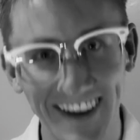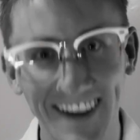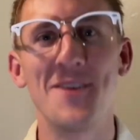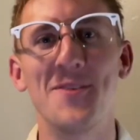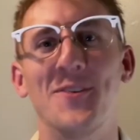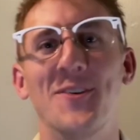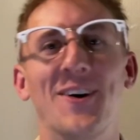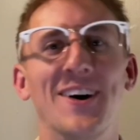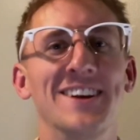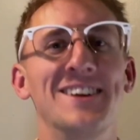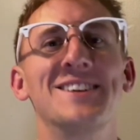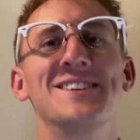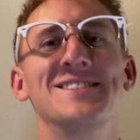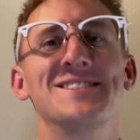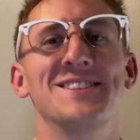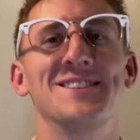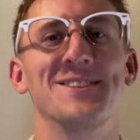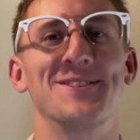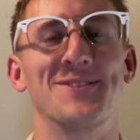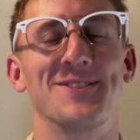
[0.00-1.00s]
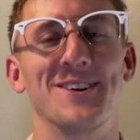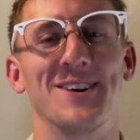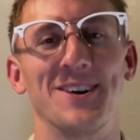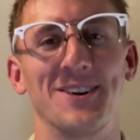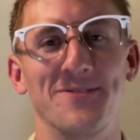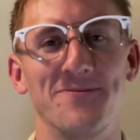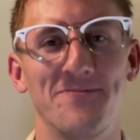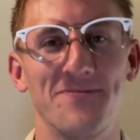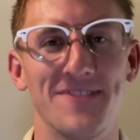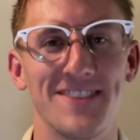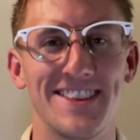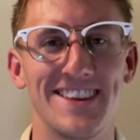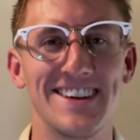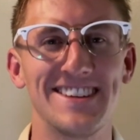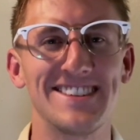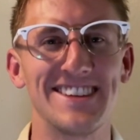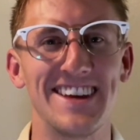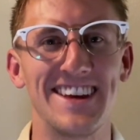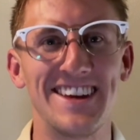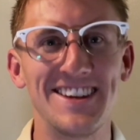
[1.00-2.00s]
wonders in the world.
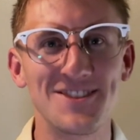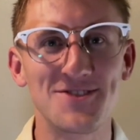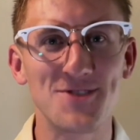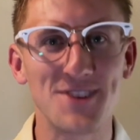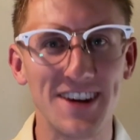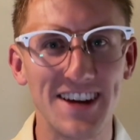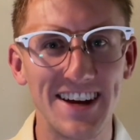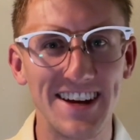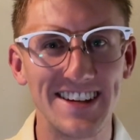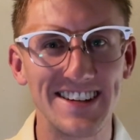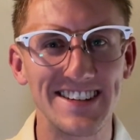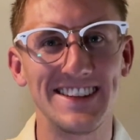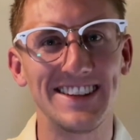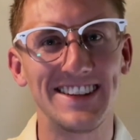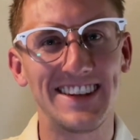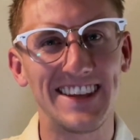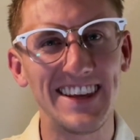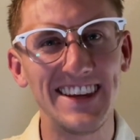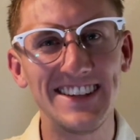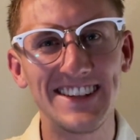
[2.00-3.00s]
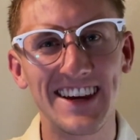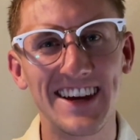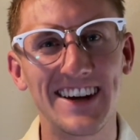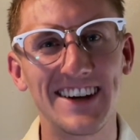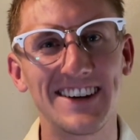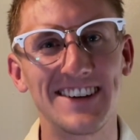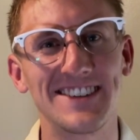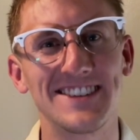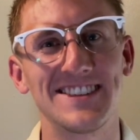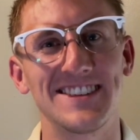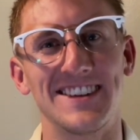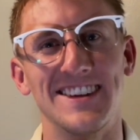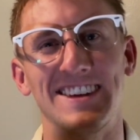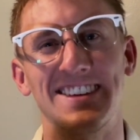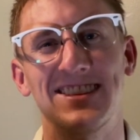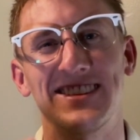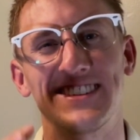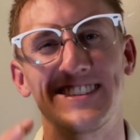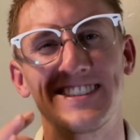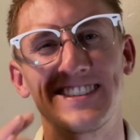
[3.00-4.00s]
This intricate details
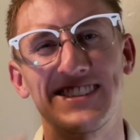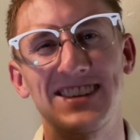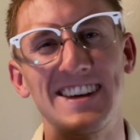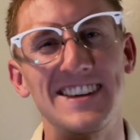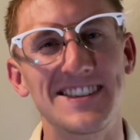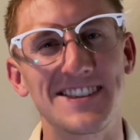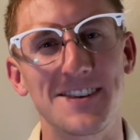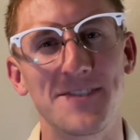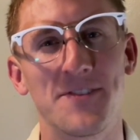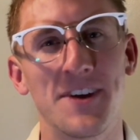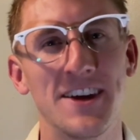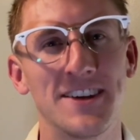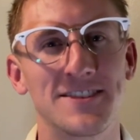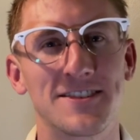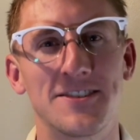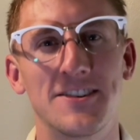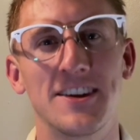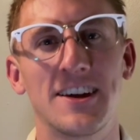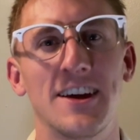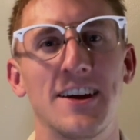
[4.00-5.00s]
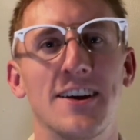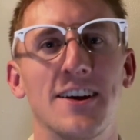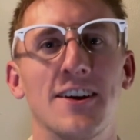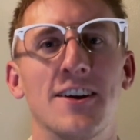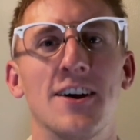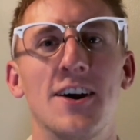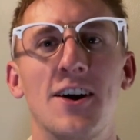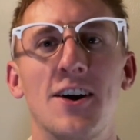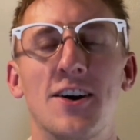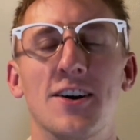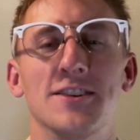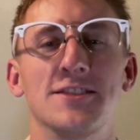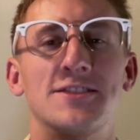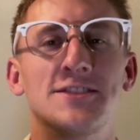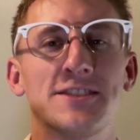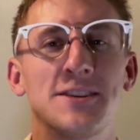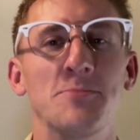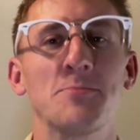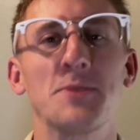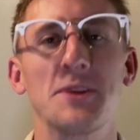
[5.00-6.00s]
in the sense of history here are
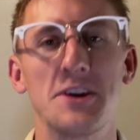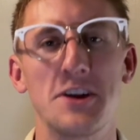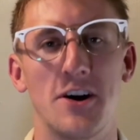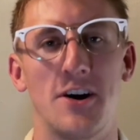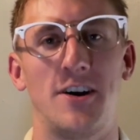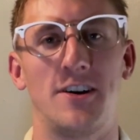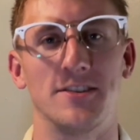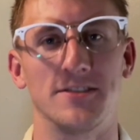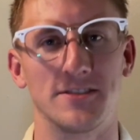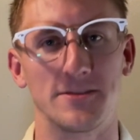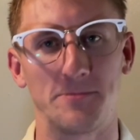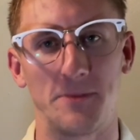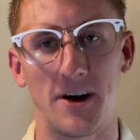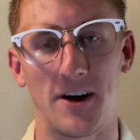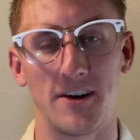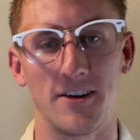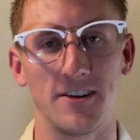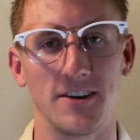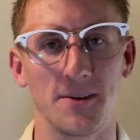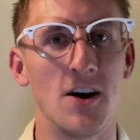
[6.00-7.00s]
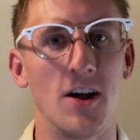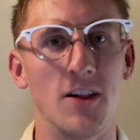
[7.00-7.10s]
simply awe-inspiring.